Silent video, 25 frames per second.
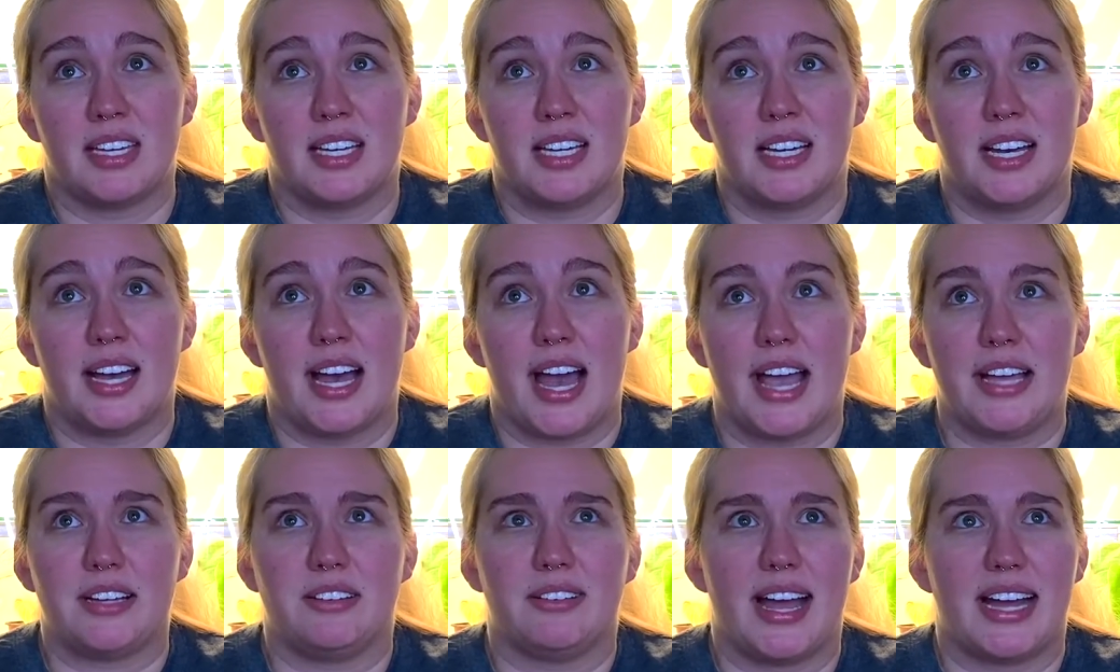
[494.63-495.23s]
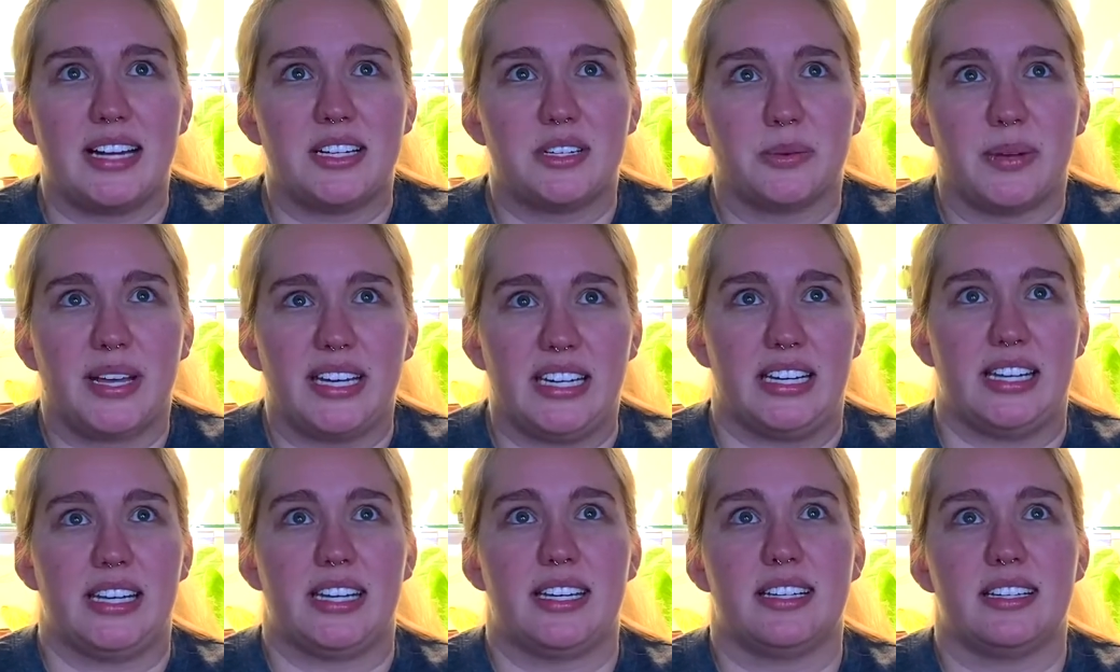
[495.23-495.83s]
I
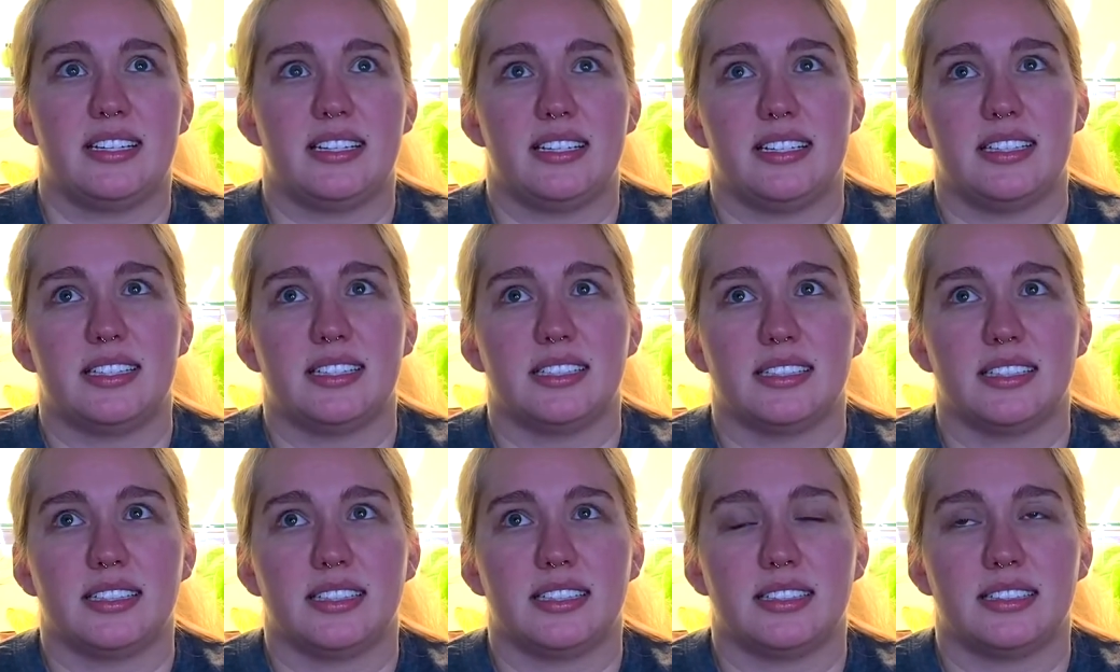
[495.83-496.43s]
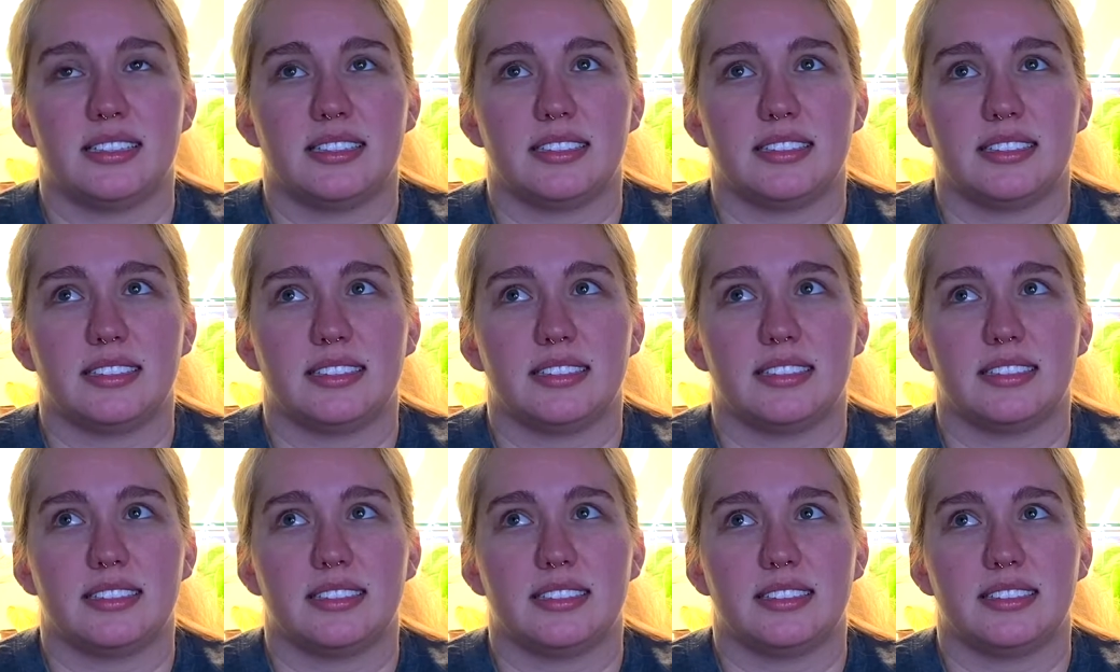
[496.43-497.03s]
graduated
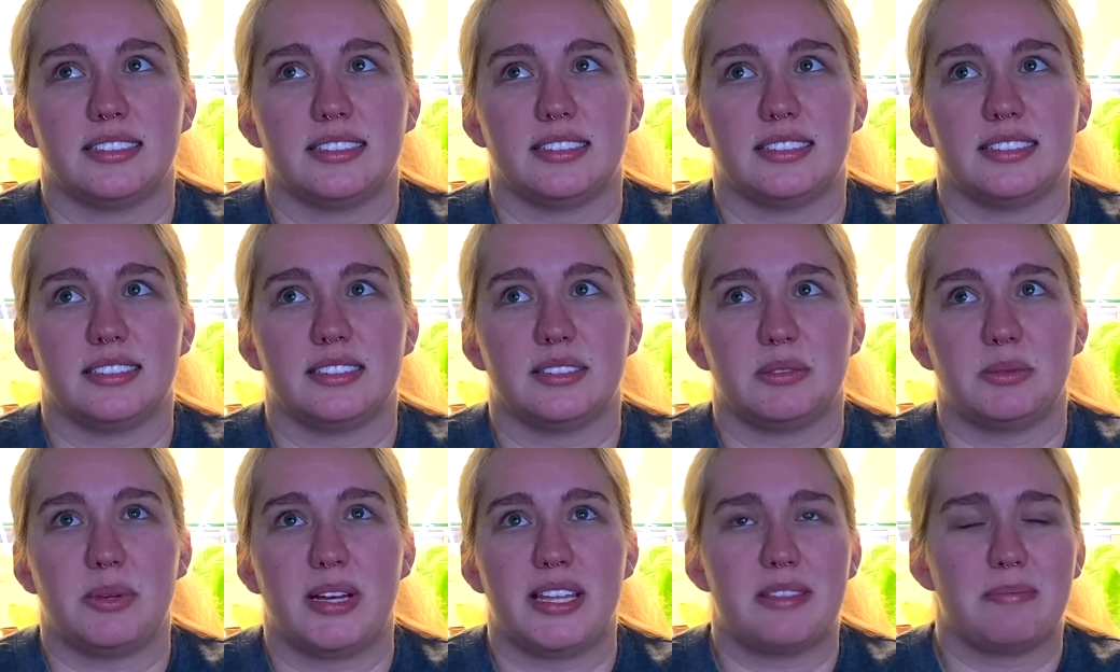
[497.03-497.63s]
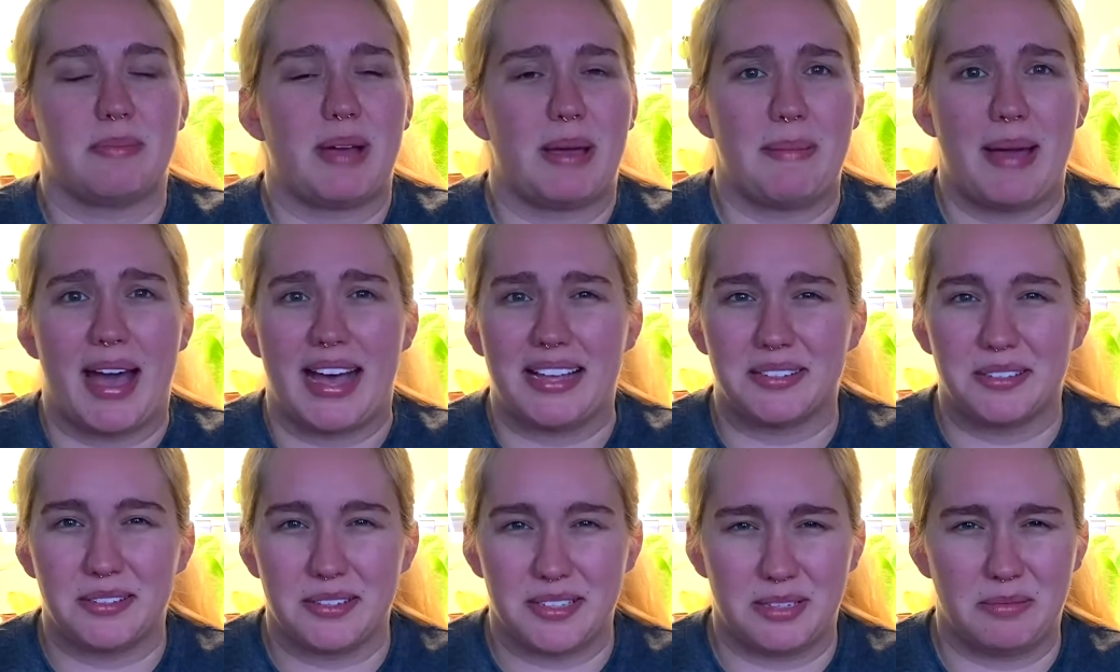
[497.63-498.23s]
with my
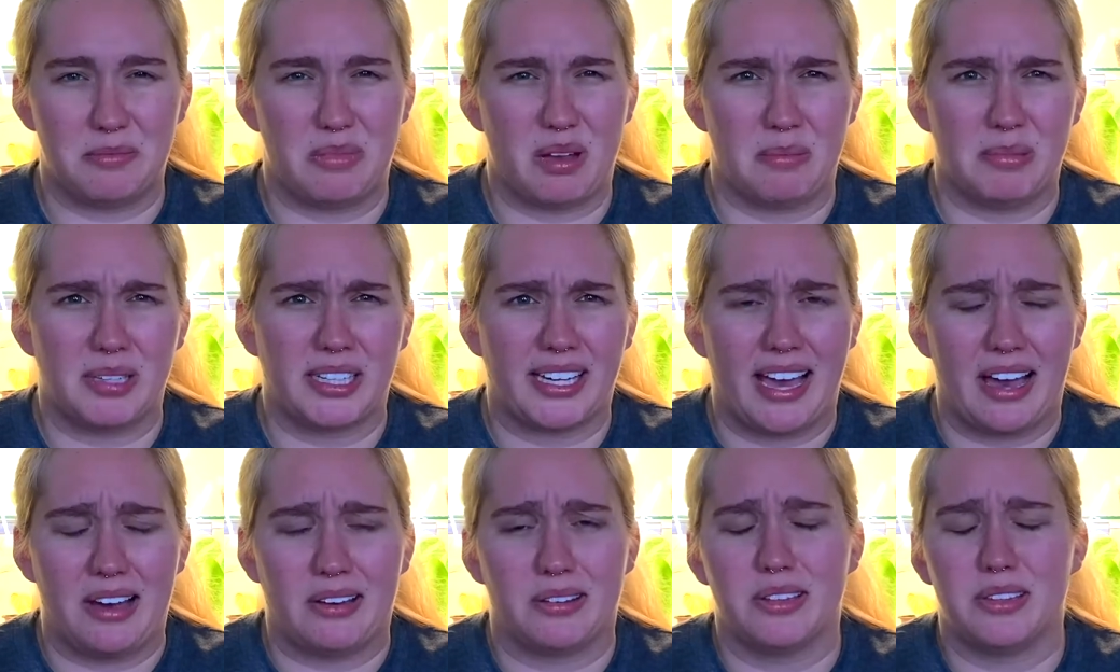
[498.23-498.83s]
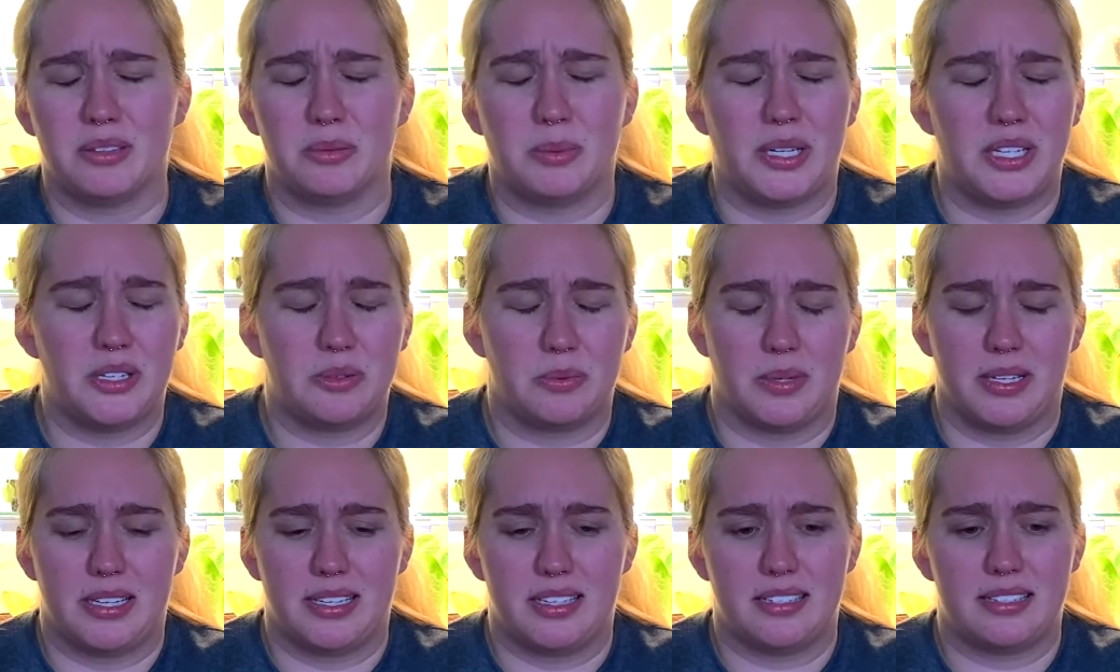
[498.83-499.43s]
master's in public health, which
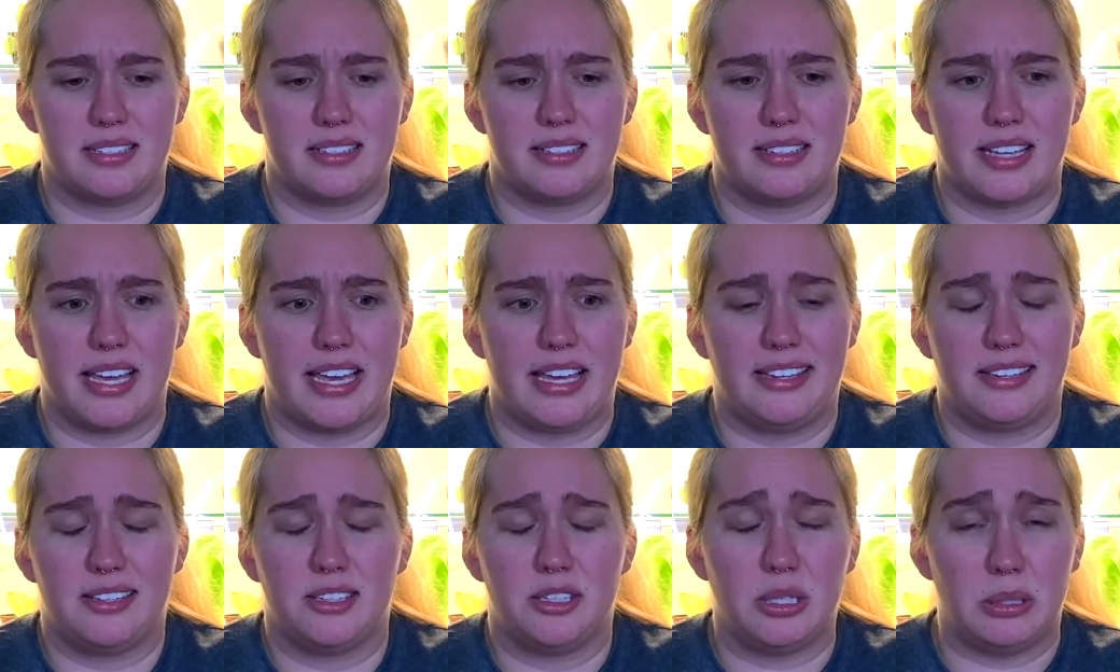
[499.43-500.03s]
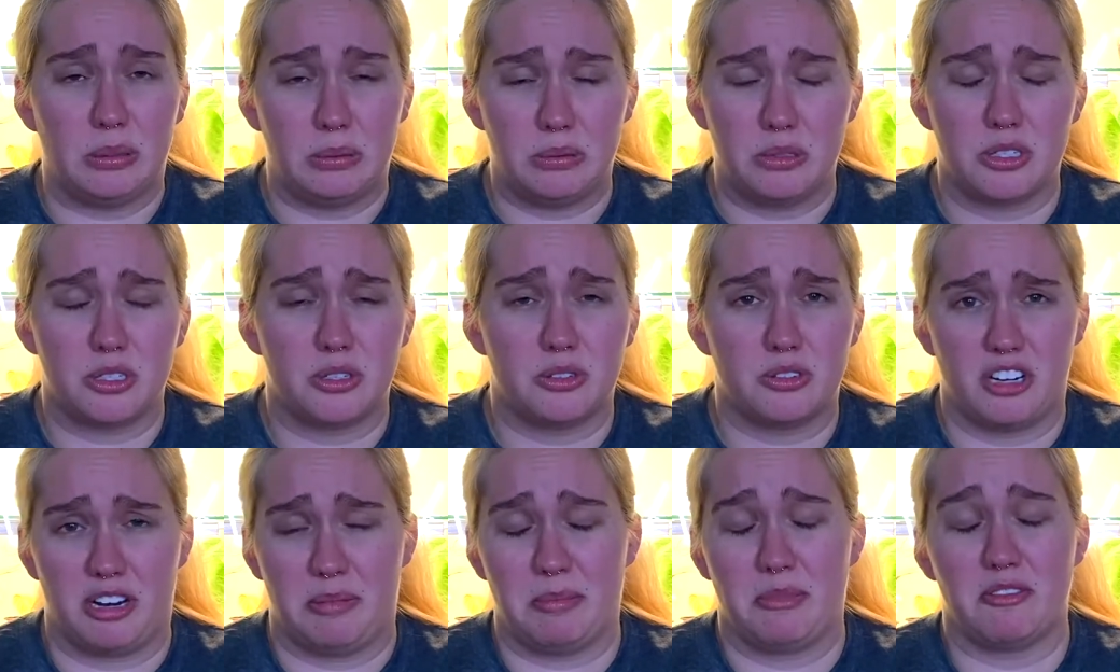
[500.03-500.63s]
was a huge
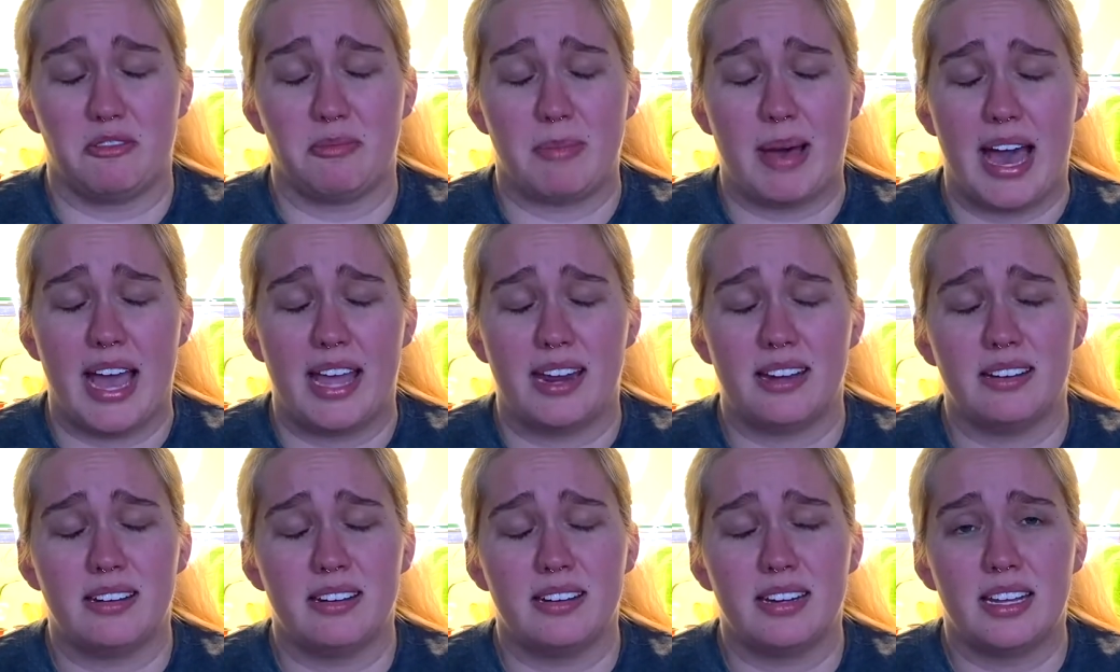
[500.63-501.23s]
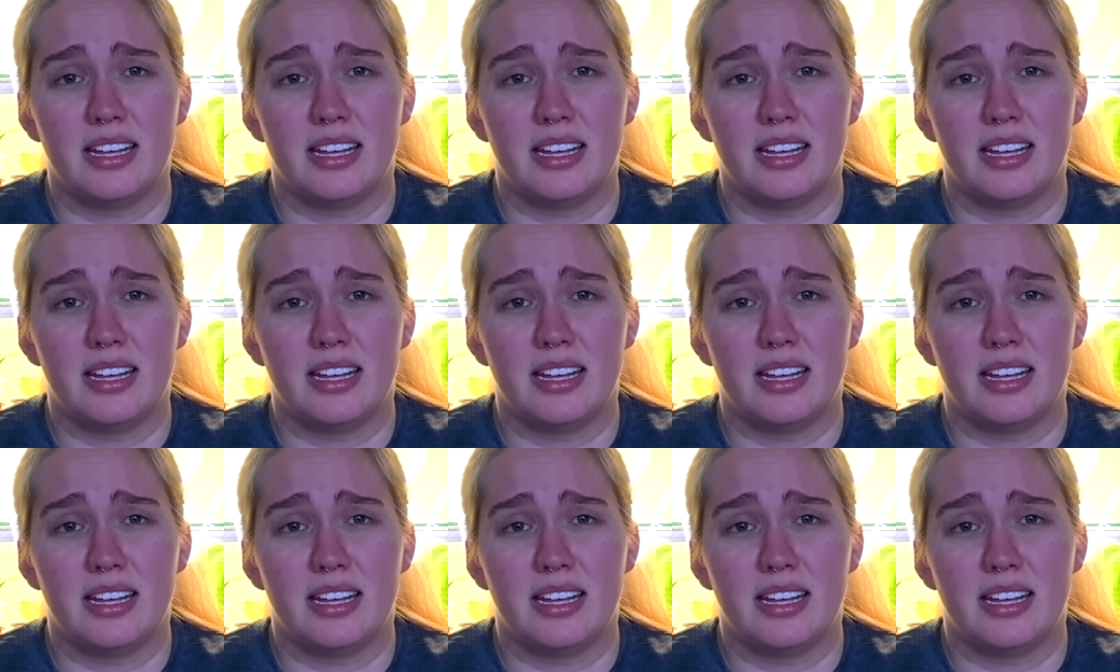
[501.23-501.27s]
dream of mine.